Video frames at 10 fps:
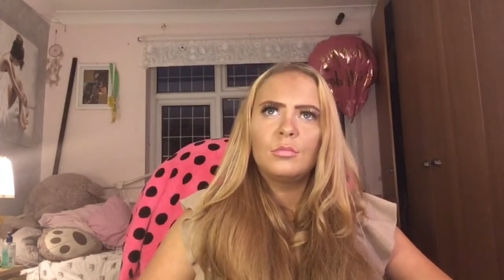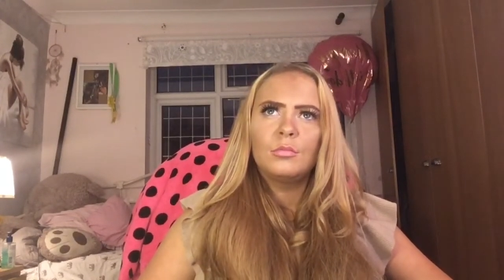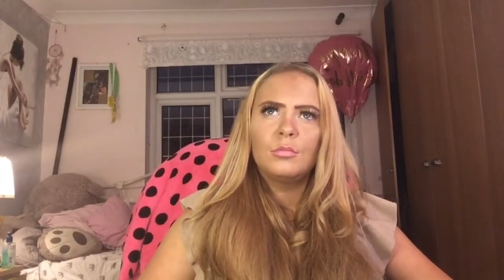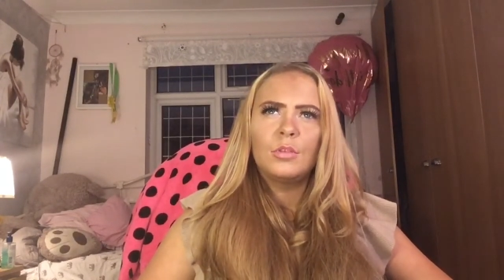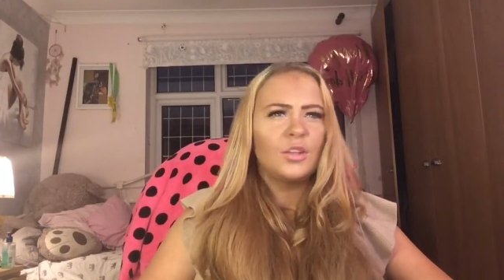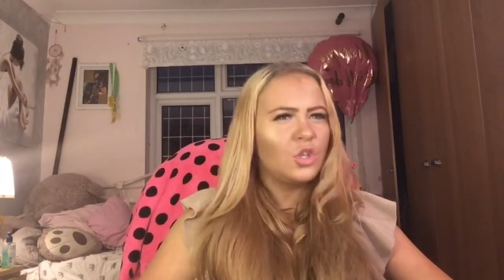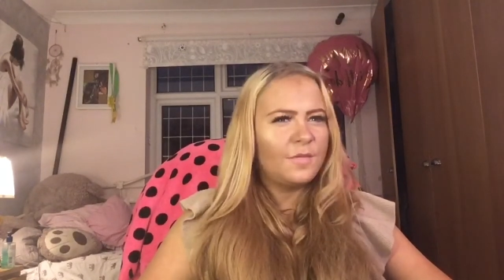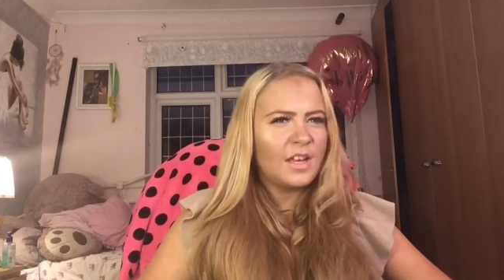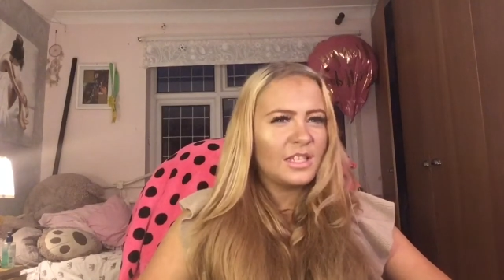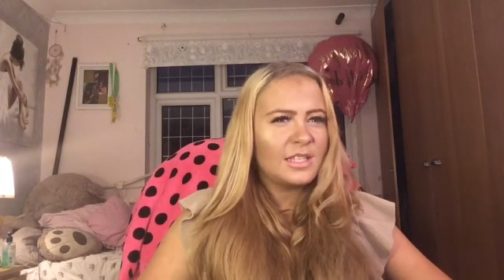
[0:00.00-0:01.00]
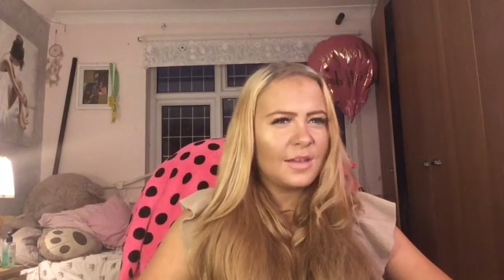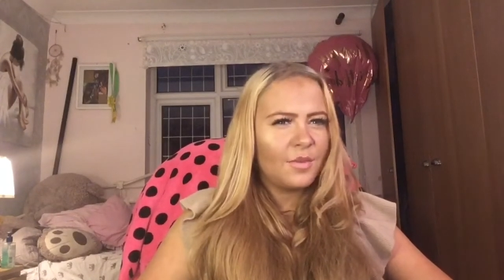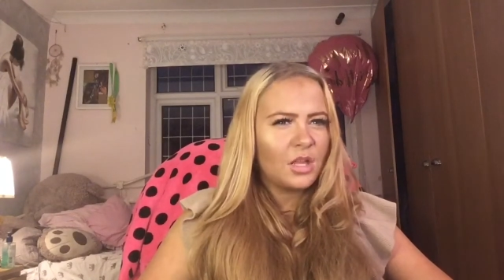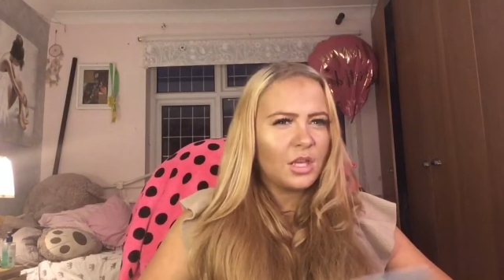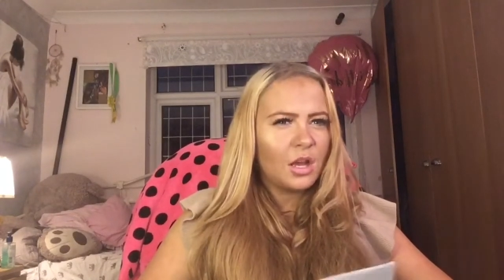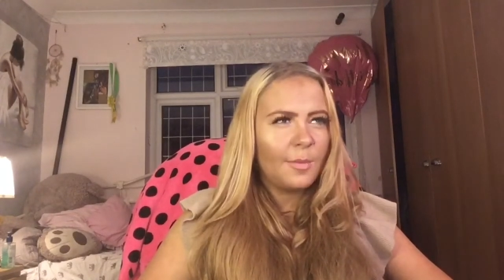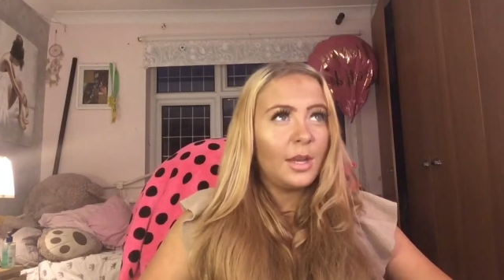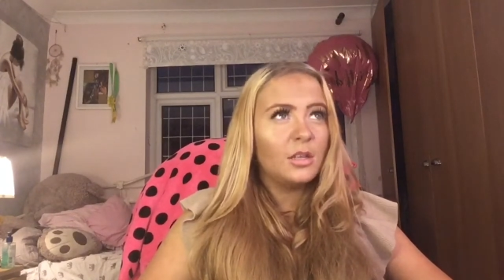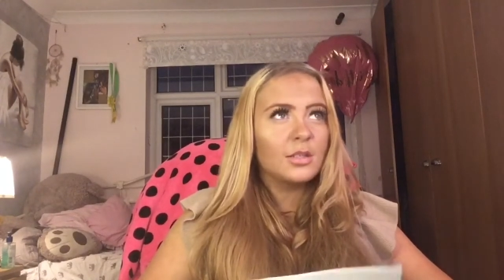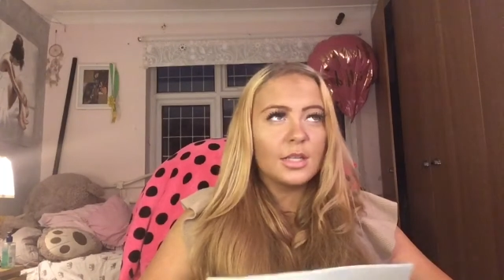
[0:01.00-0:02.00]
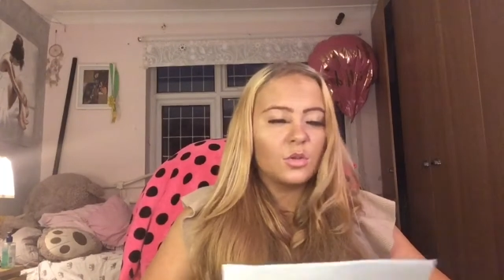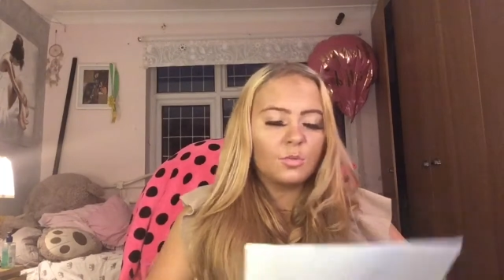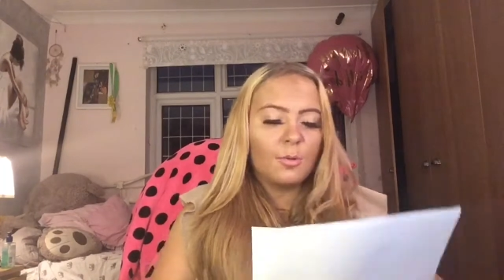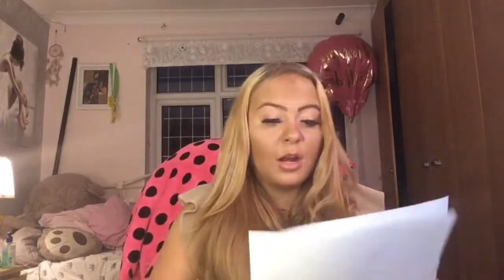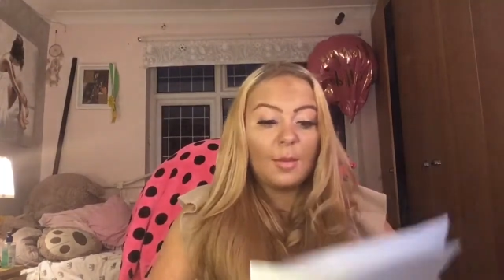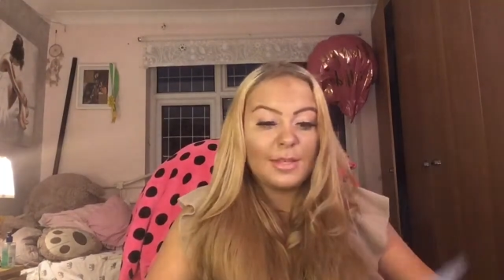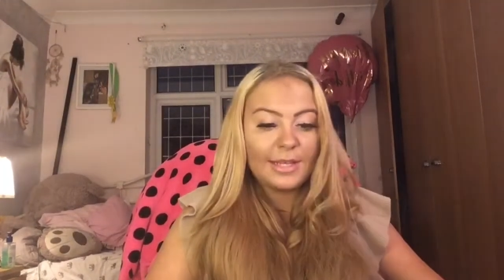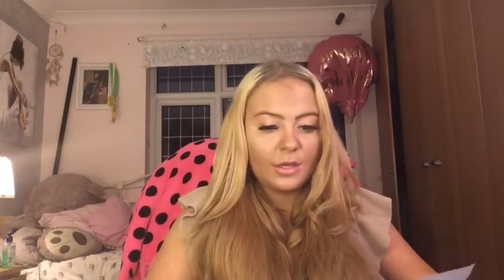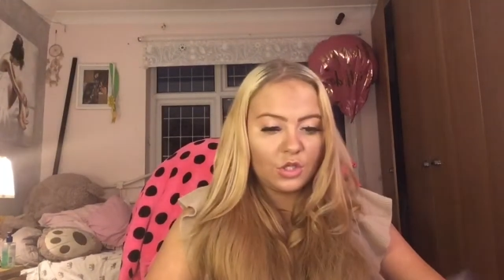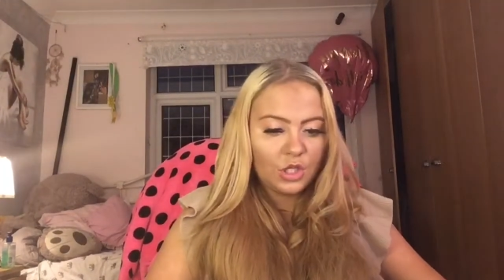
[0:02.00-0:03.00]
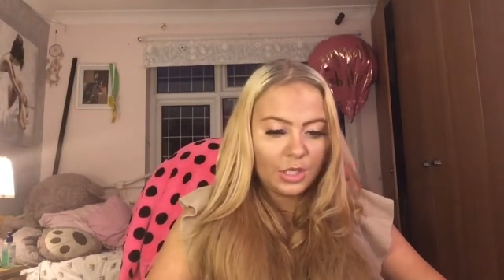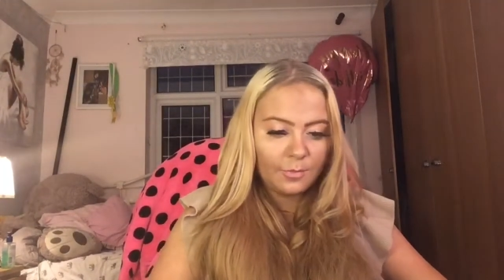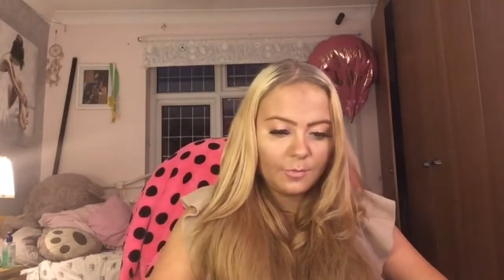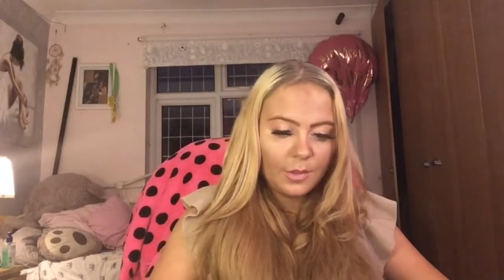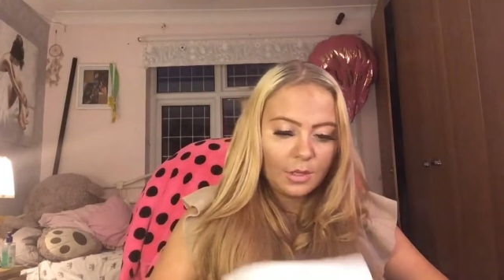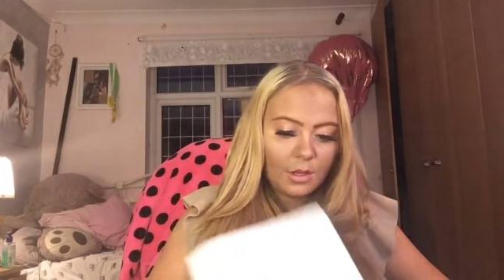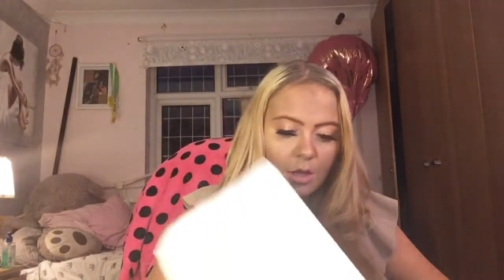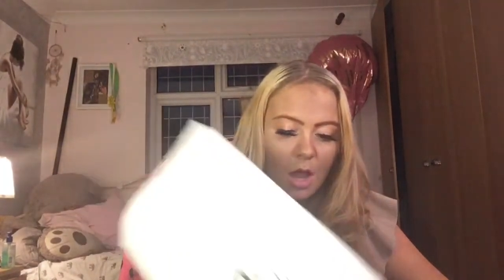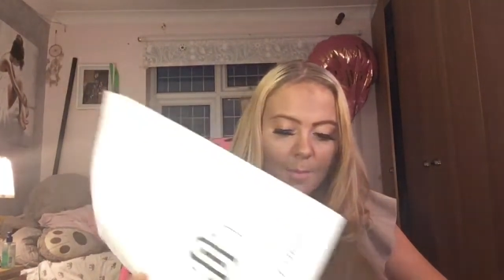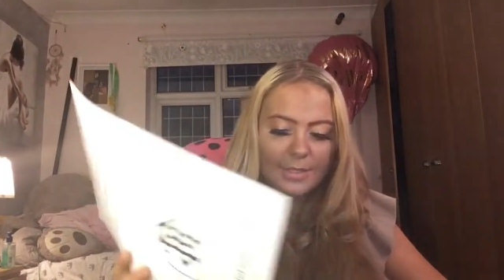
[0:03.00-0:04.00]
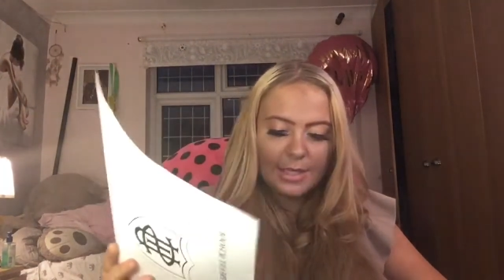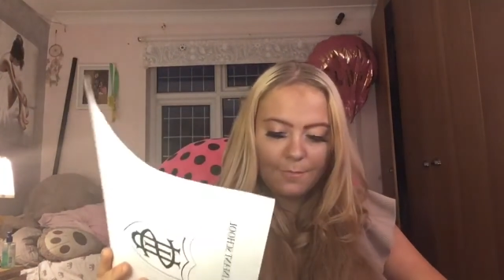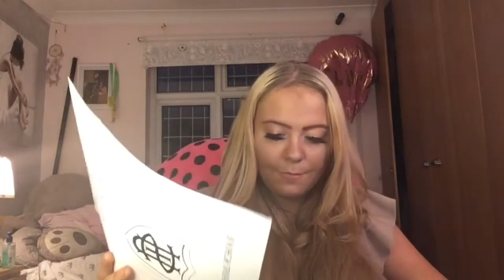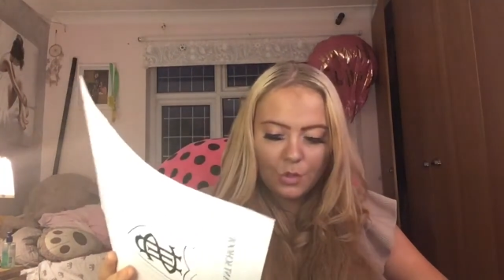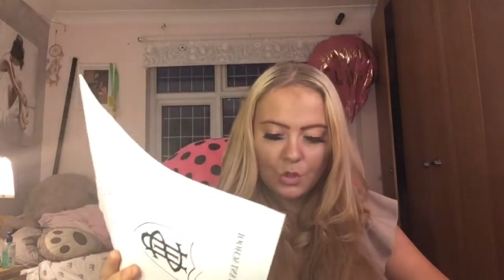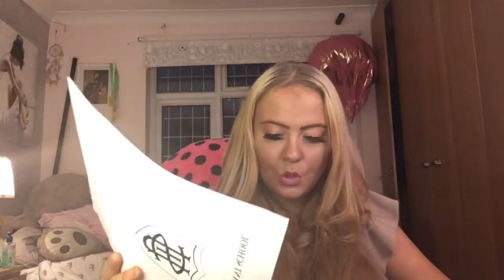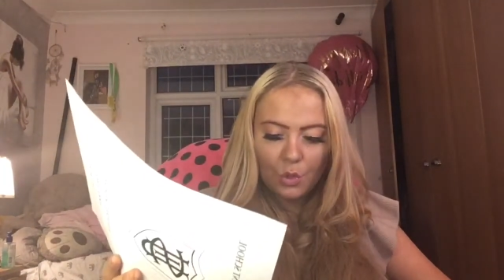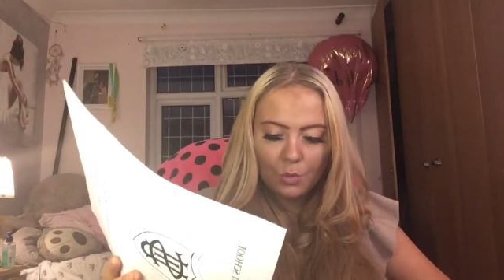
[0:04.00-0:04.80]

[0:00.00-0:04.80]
like 2007, I think I went. So this was probably like my second year. It's the infant school.